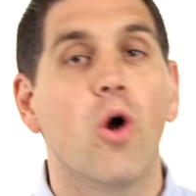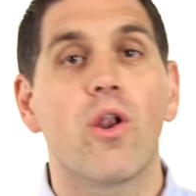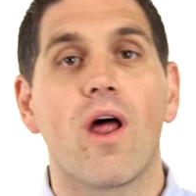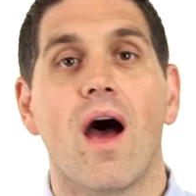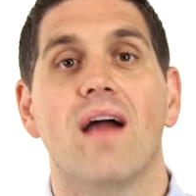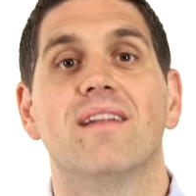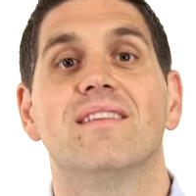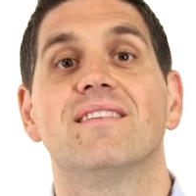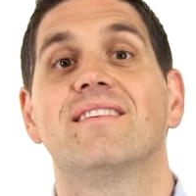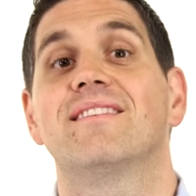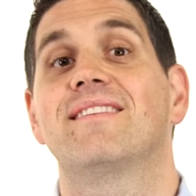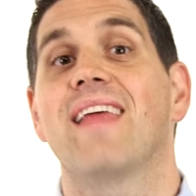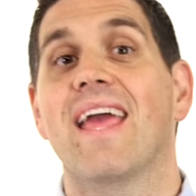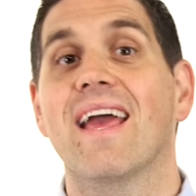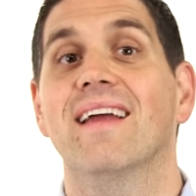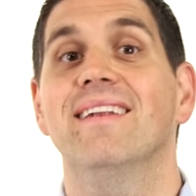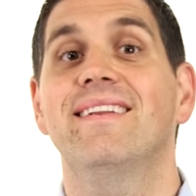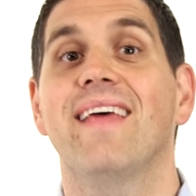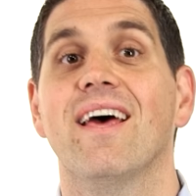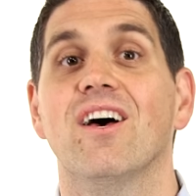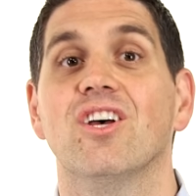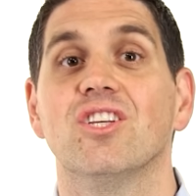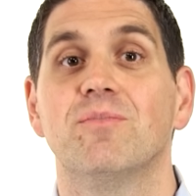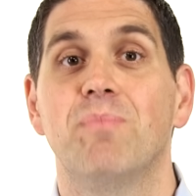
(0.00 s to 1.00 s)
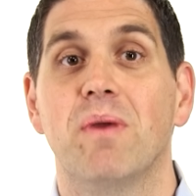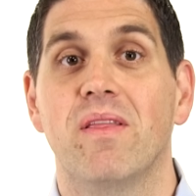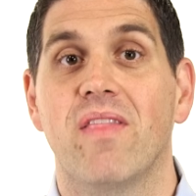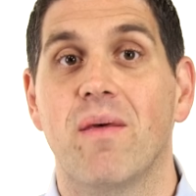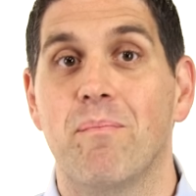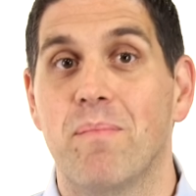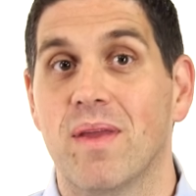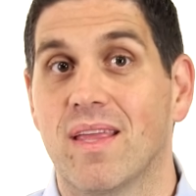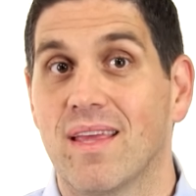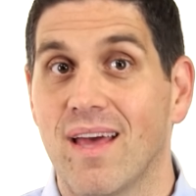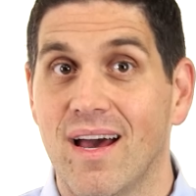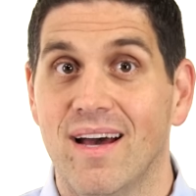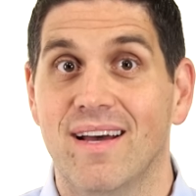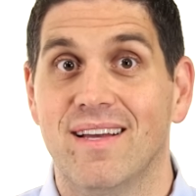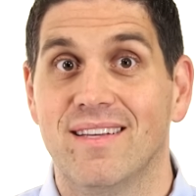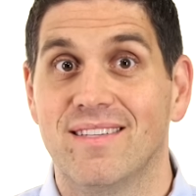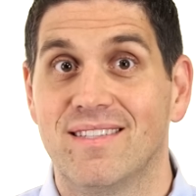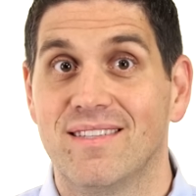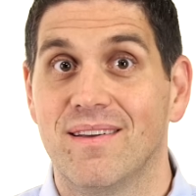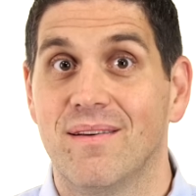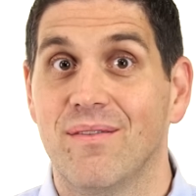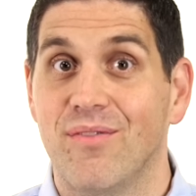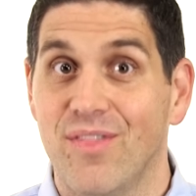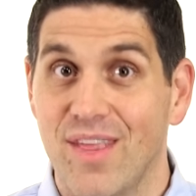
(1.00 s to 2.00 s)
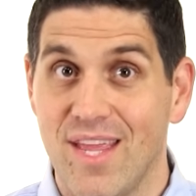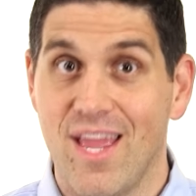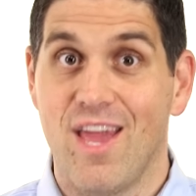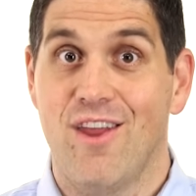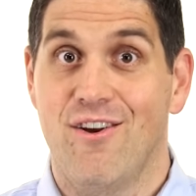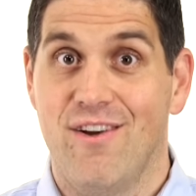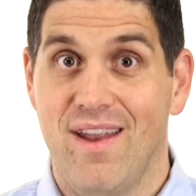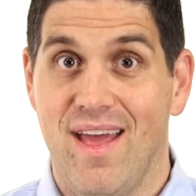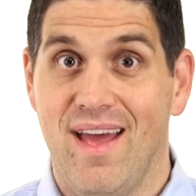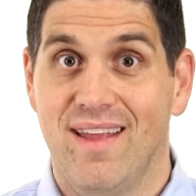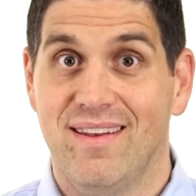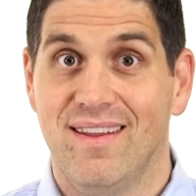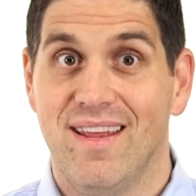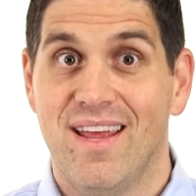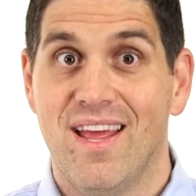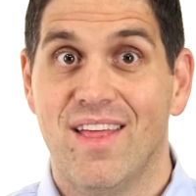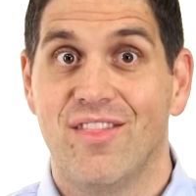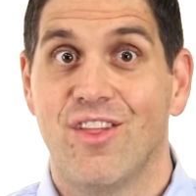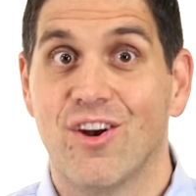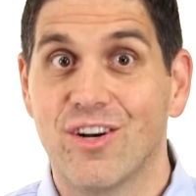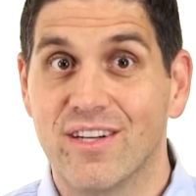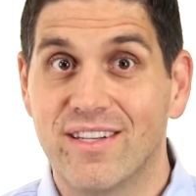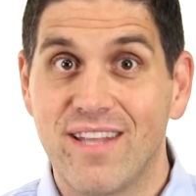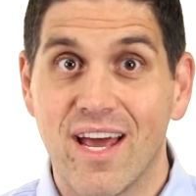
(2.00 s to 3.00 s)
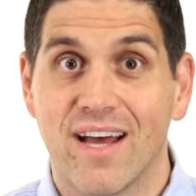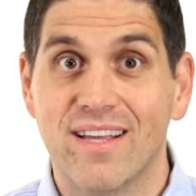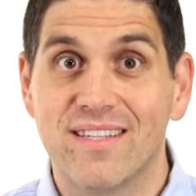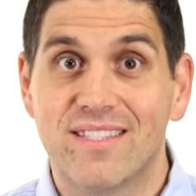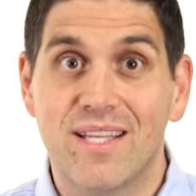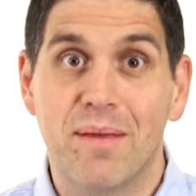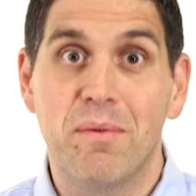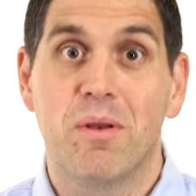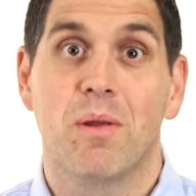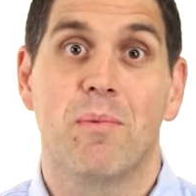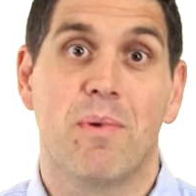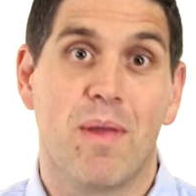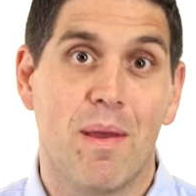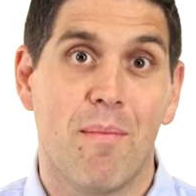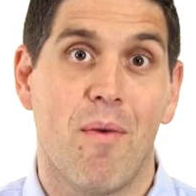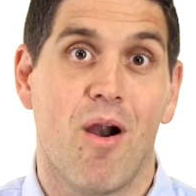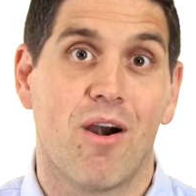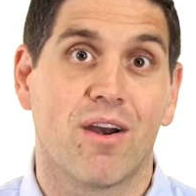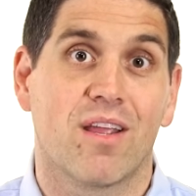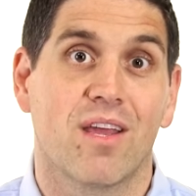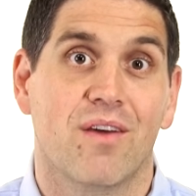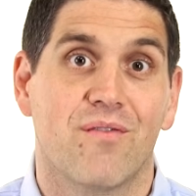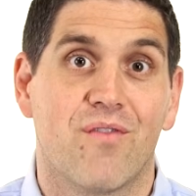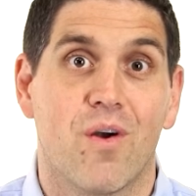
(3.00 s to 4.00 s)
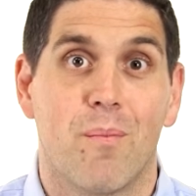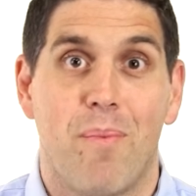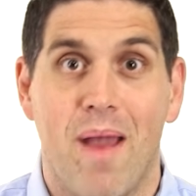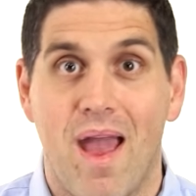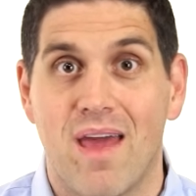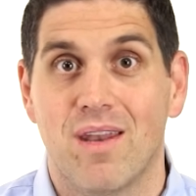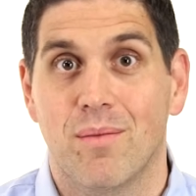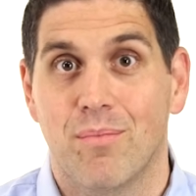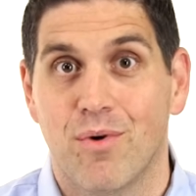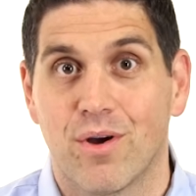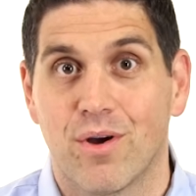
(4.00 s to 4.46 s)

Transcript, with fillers: Hold on, Stan tells me that because the internet, there does seem to be a market for panda